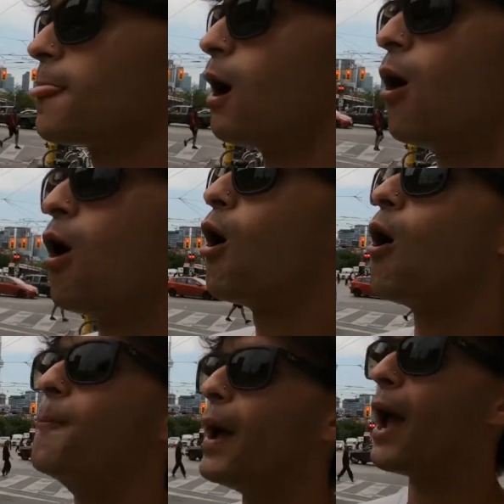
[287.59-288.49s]

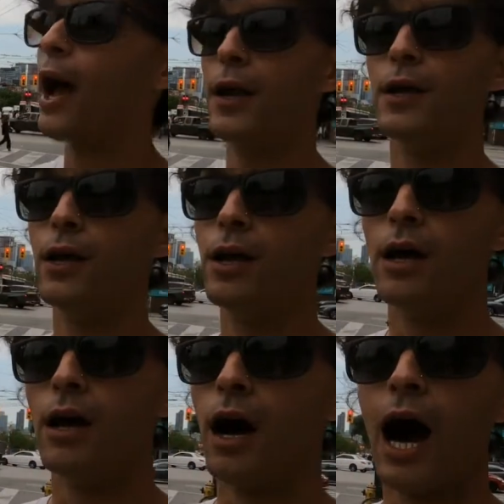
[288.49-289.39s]
Oh man,
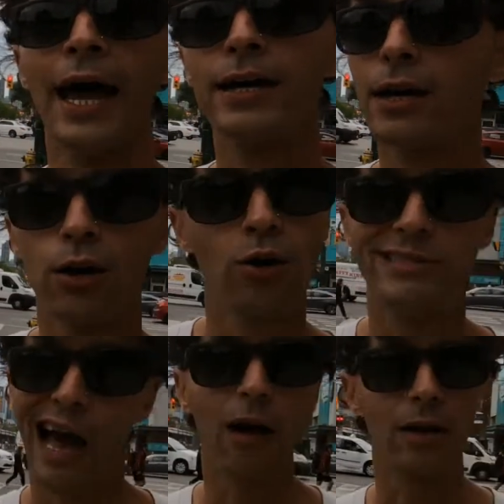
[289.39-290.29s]
I ain't gonna go
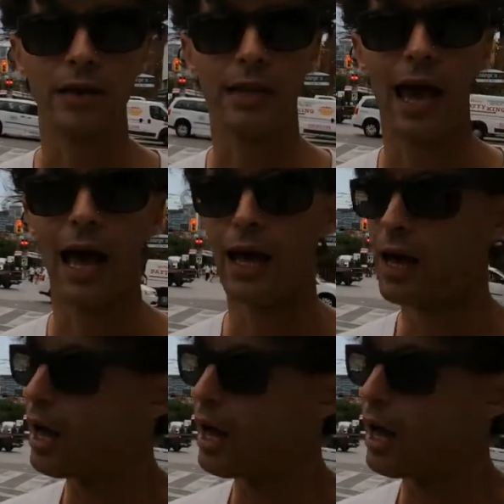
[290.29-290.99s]
down like that.